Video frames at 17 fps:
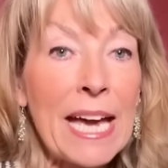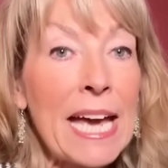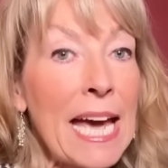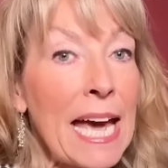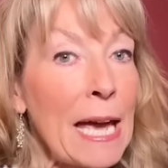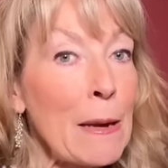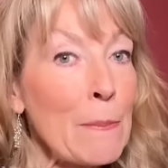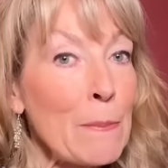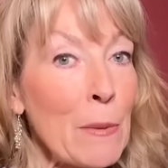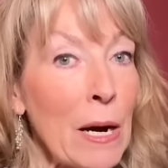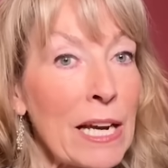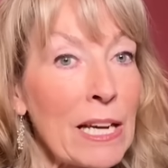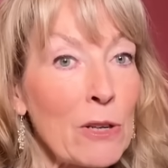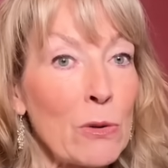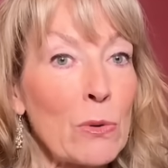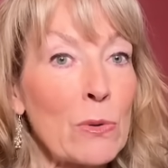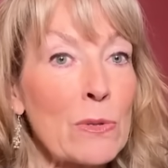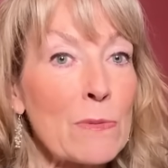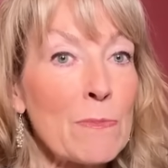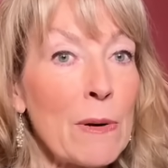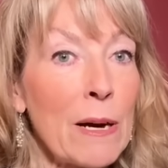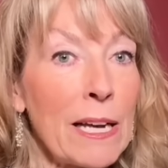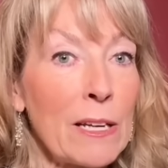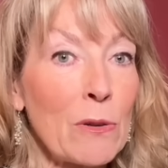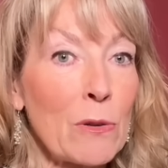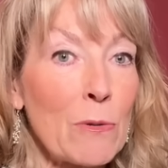It might cause
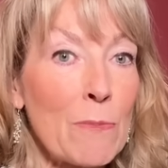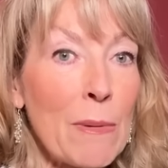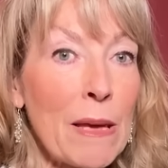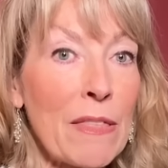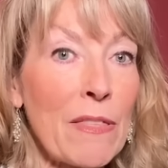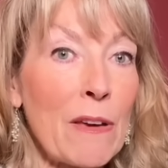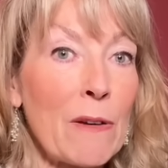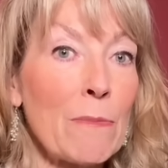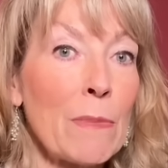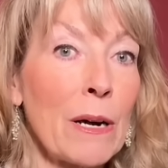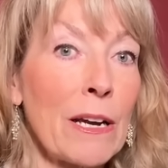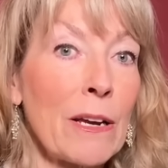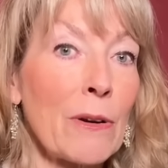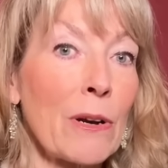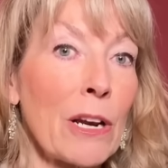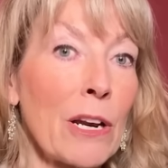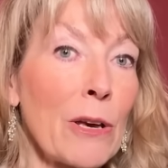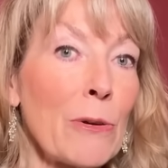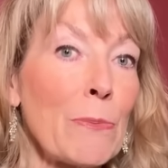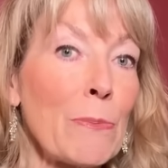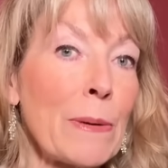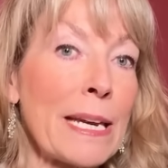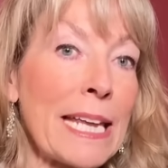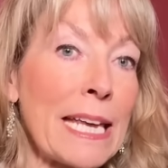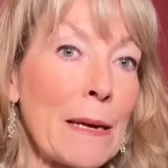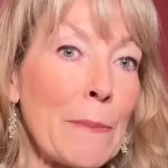mild
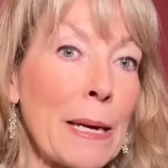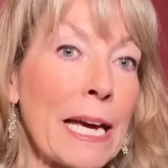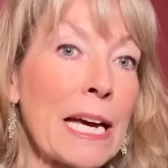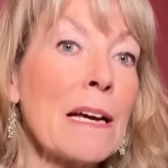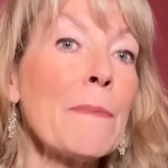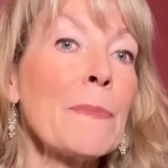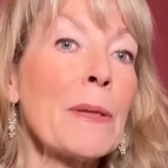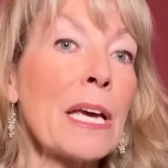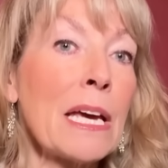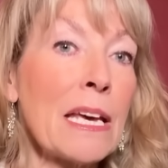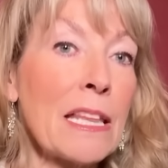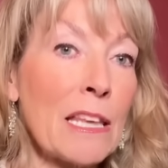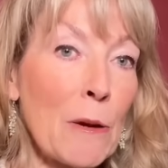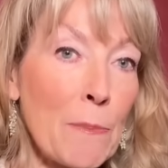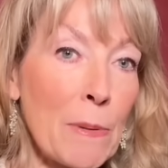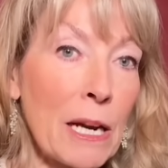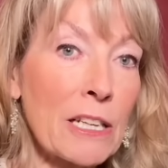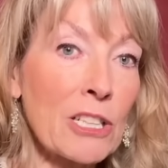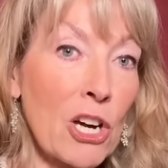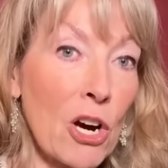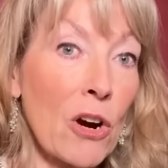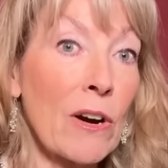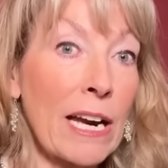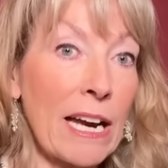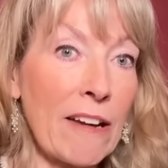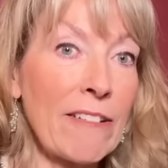methemoglobinemia. Your blood can't
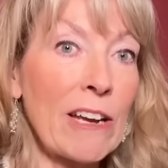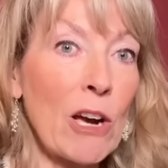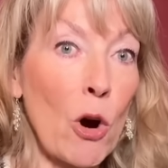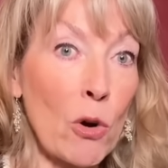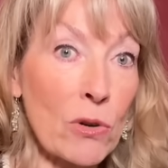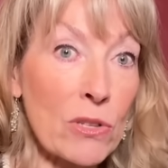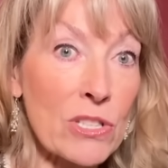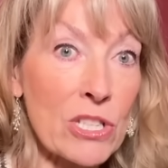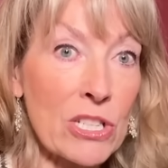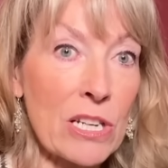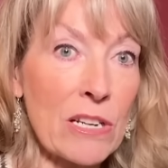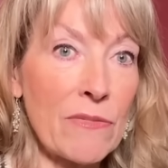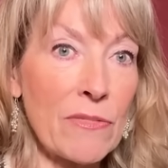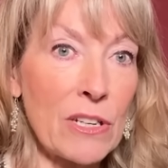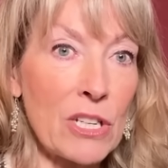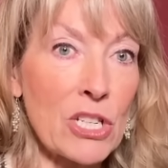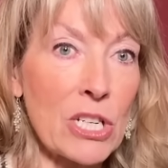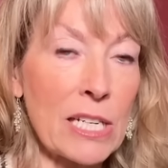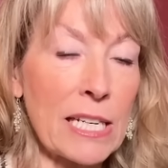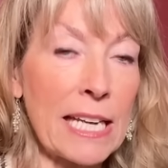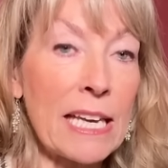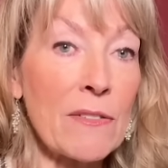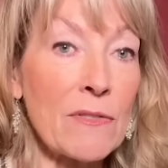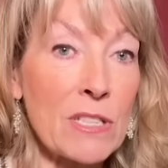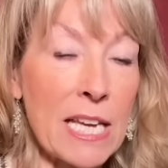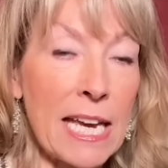carry oxygen efficiently
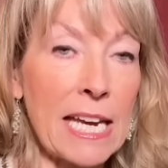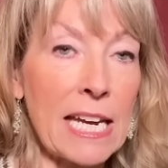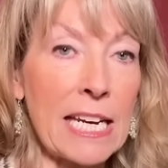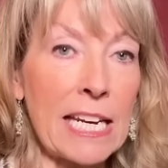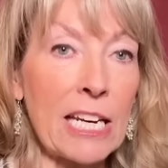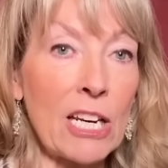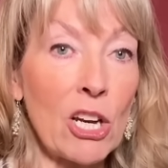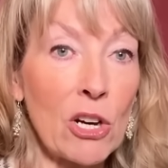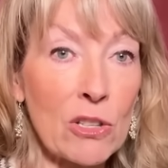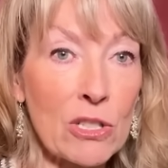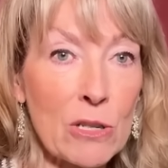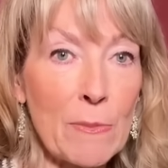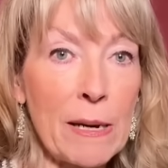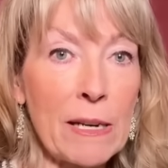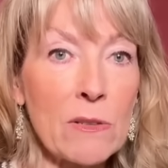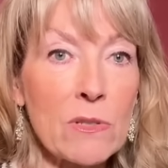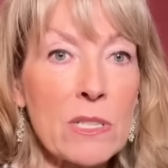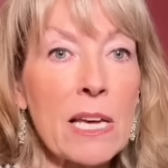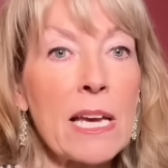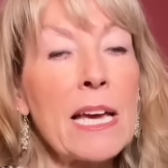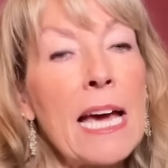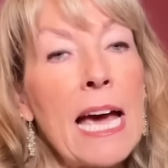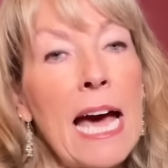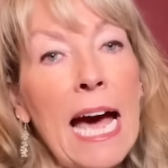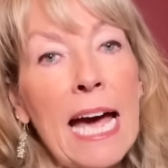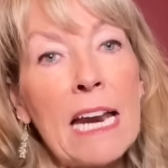if taken in large amounts.
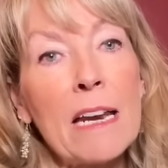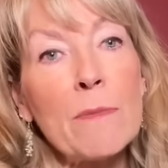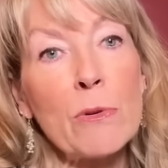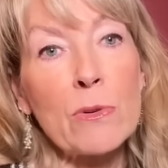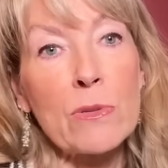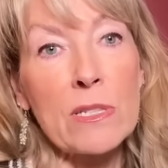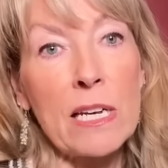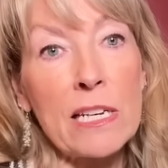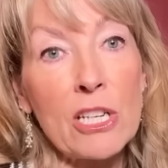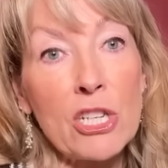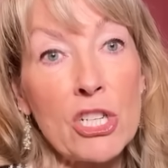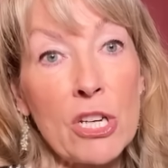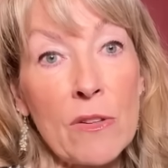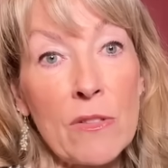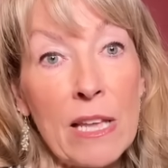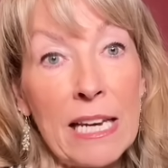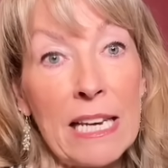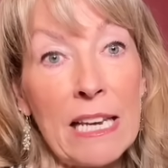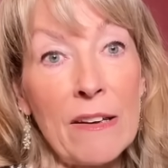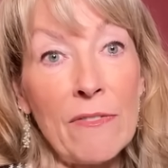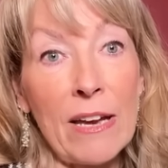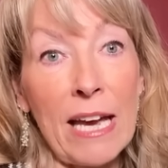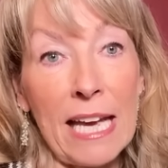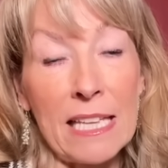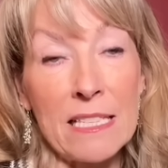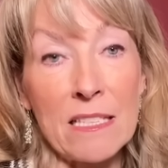Animal studies show that liver
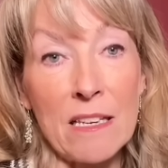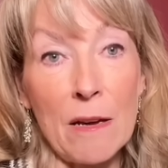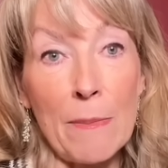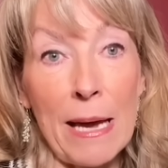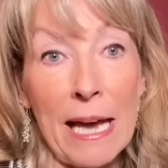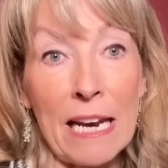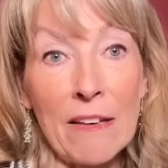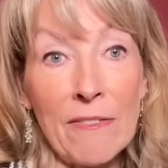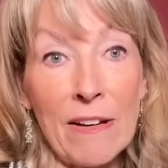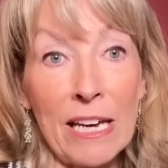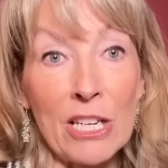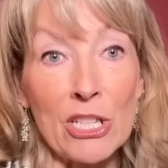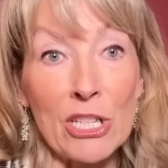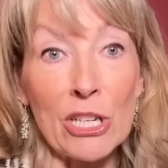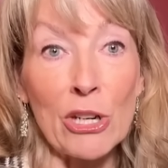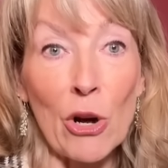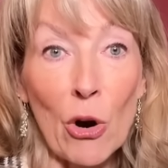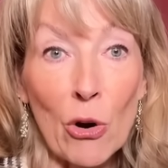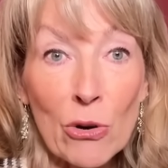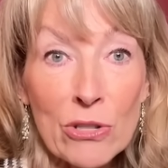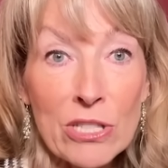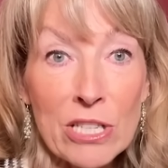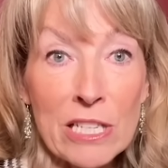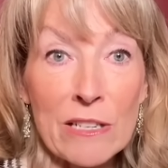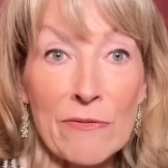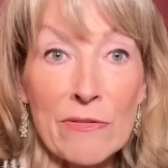enzyme elevation and
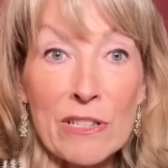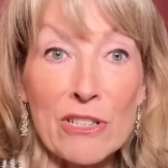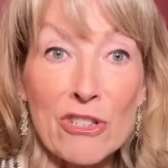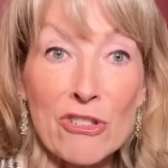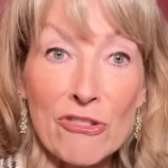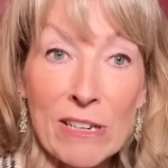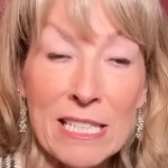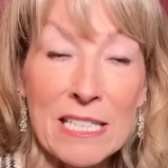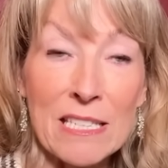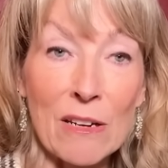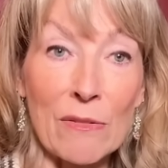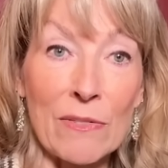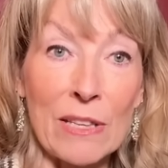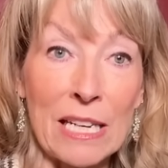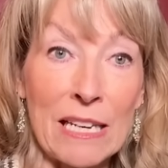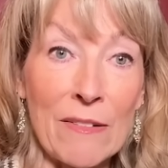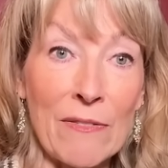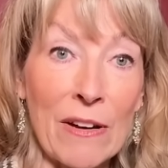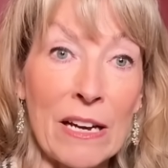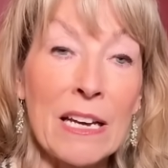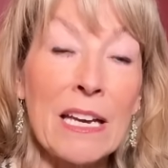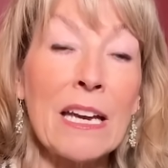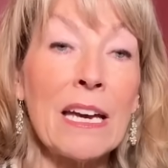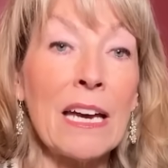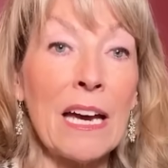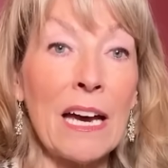oxidative stress of the liver
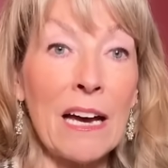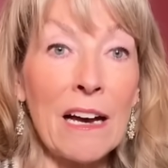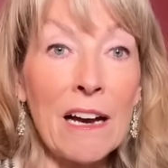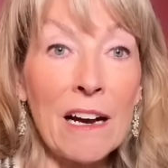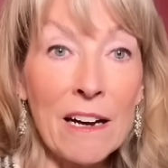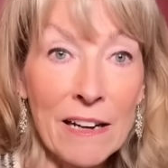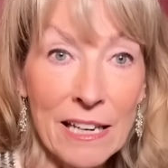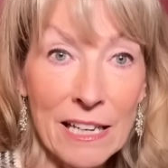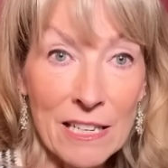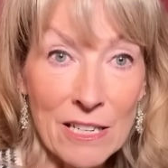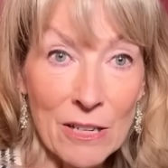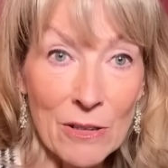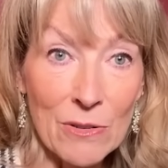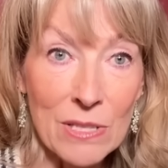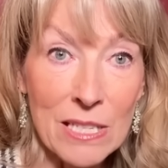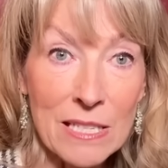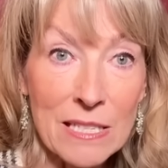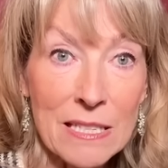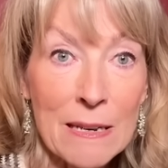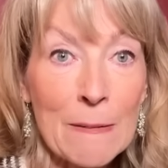at higher doses.